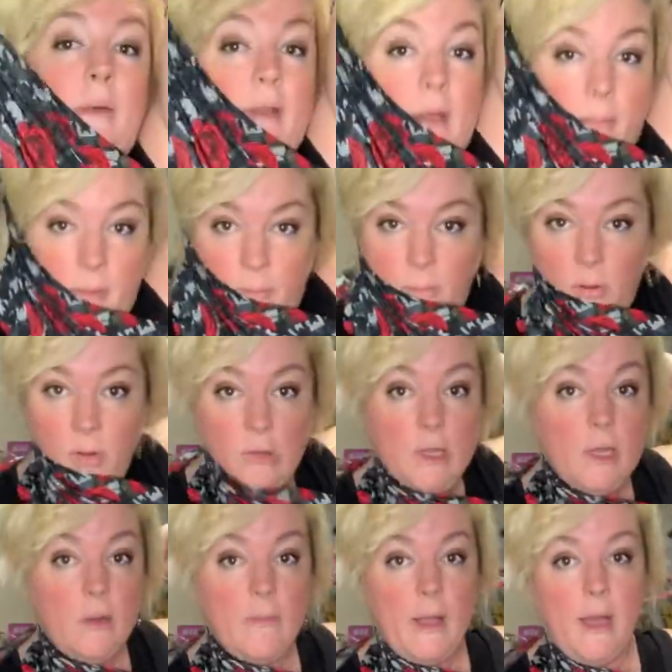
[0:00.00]
it up and pull
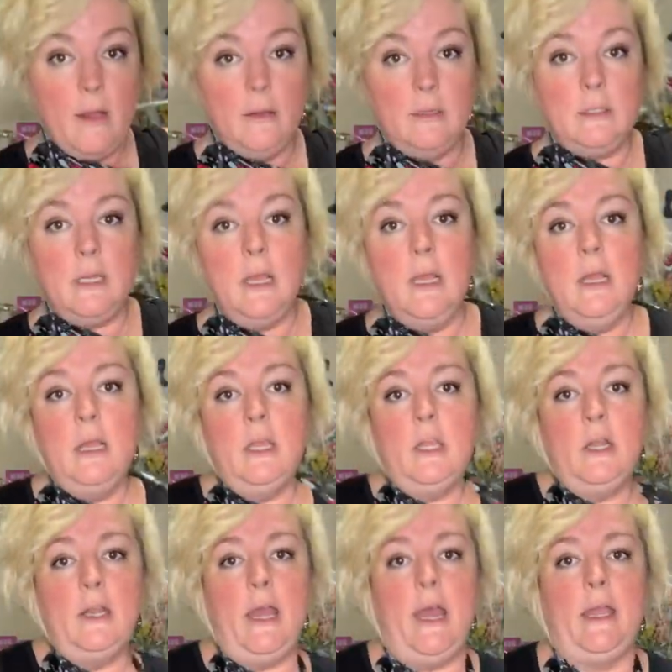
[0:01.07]
it around
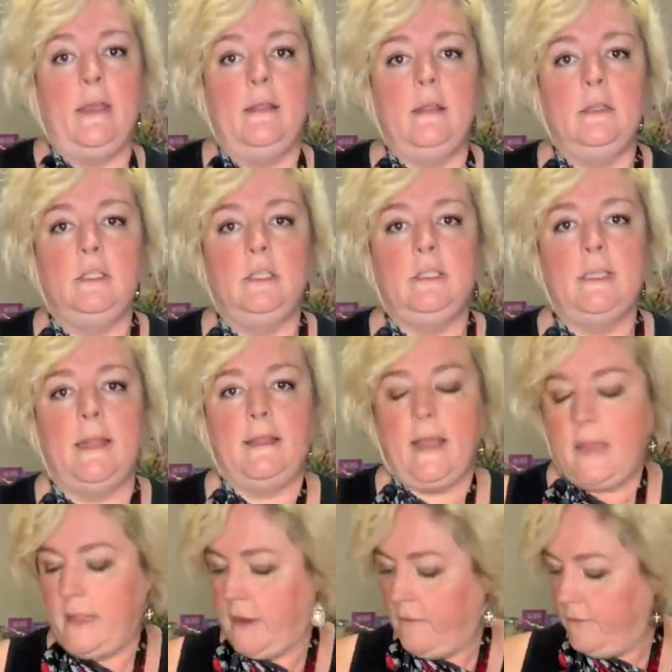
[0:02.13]
your neck, and then just set
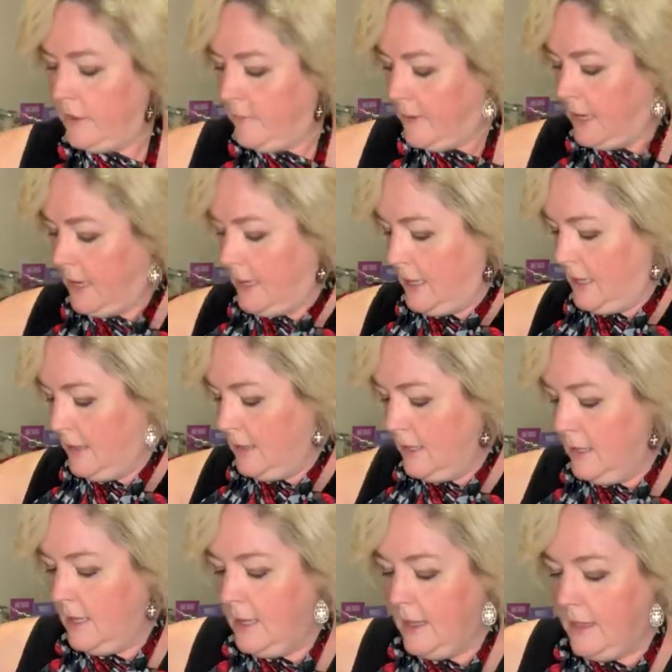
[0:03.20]
that there for a minute.
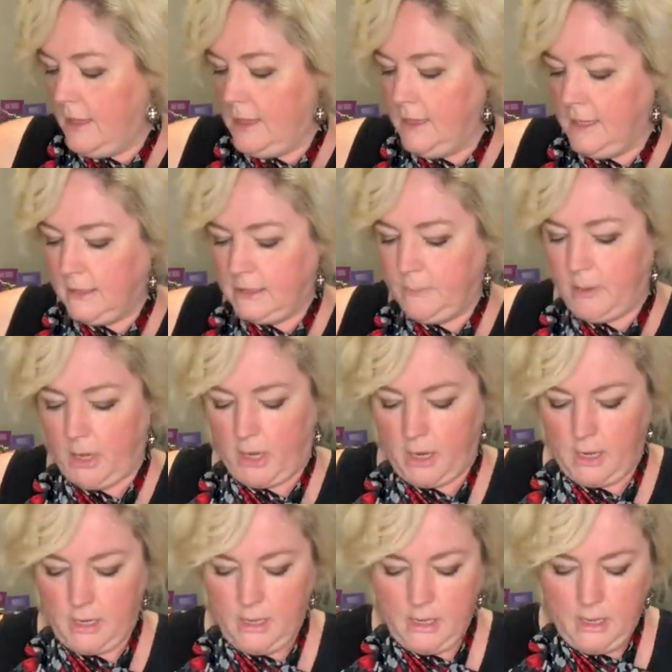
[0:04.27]
And then this
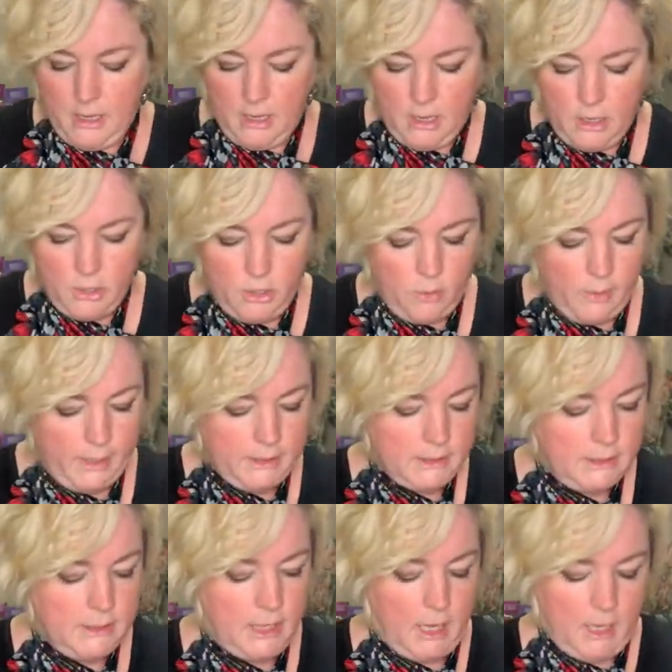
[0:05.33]
part you're going
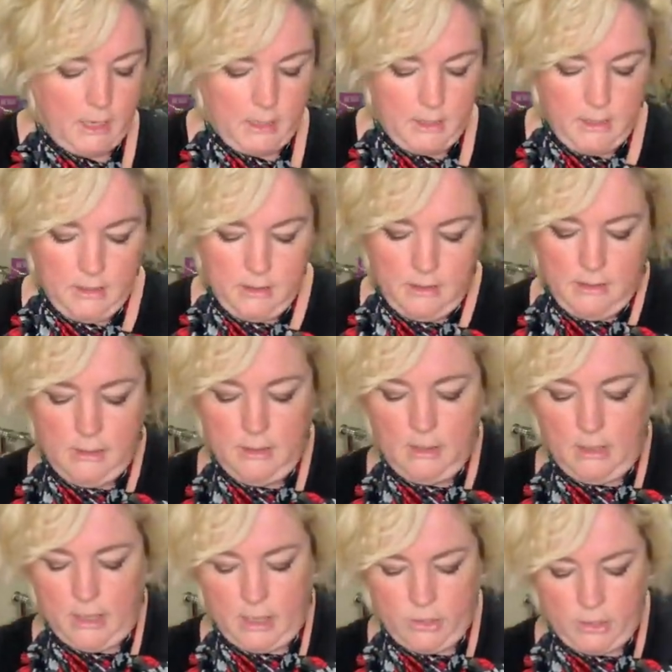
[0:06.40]
to tuck
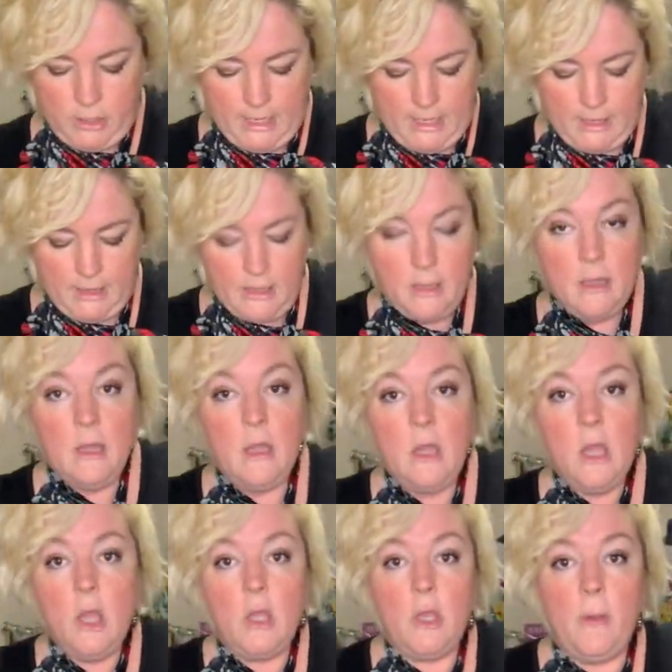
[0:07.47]
underneath
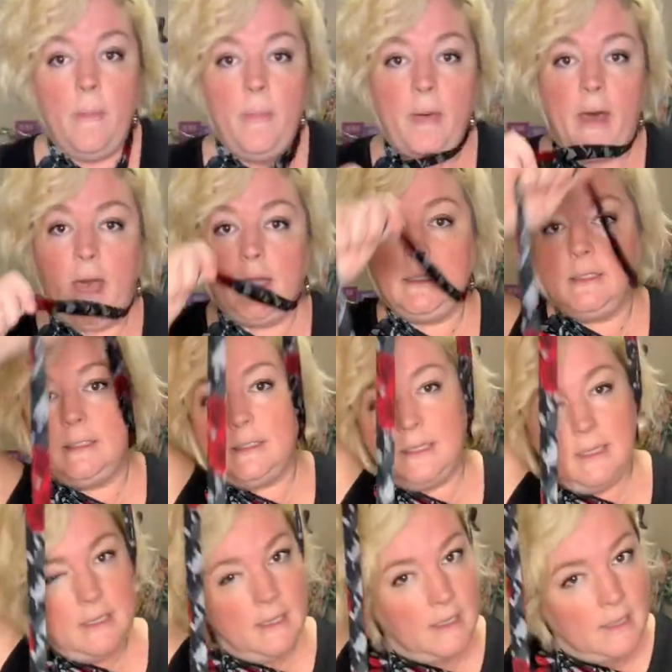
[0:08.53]
your bust.
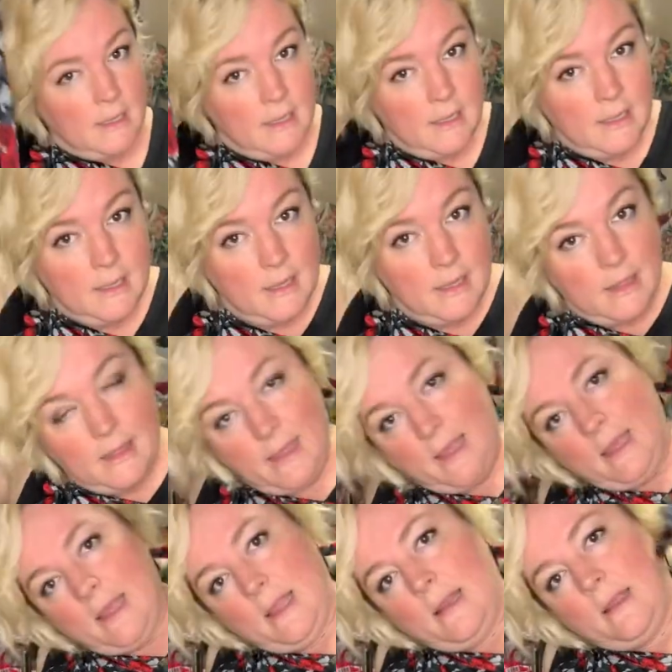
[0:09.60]

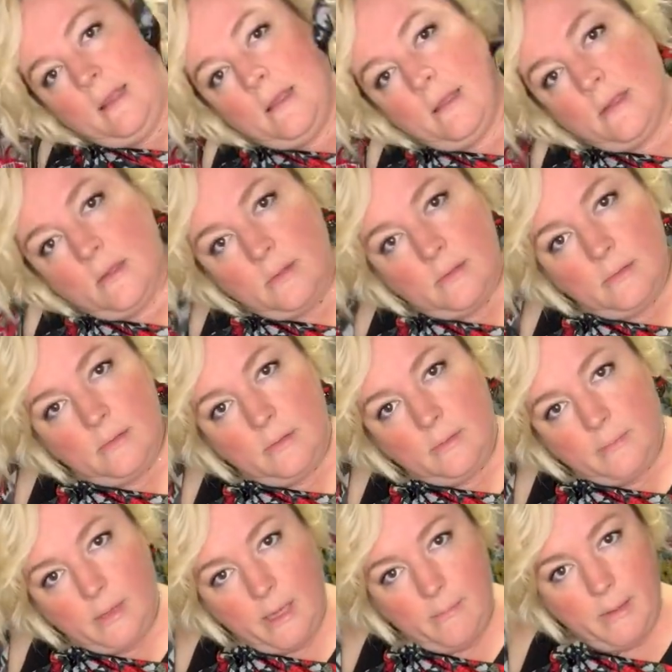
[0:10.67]
Then,
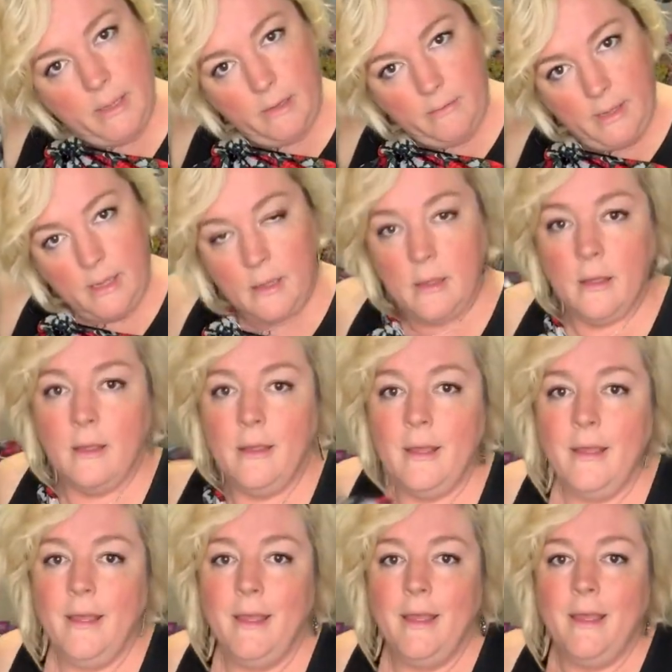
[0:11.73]
oop, got my earring.
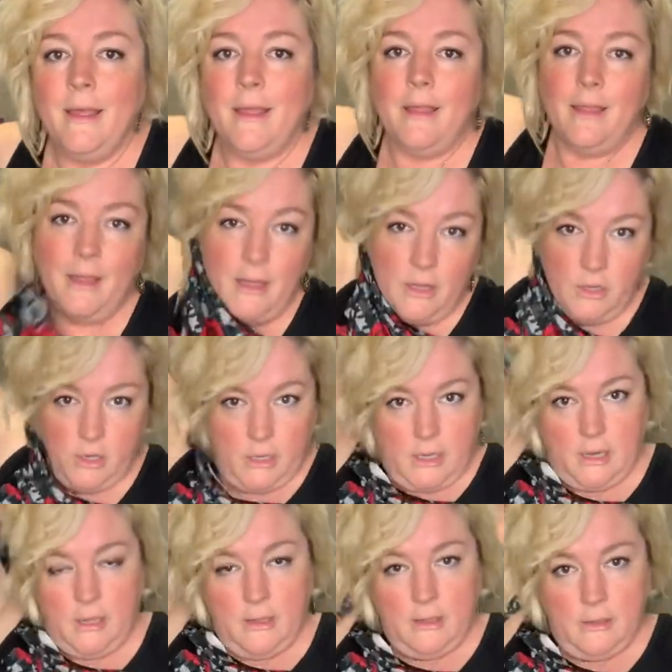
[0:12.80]
Then you're
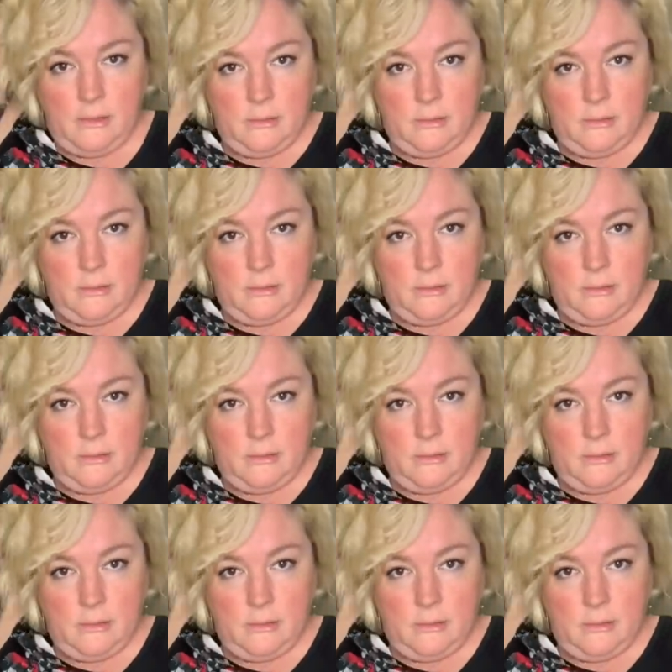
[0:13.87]
gonna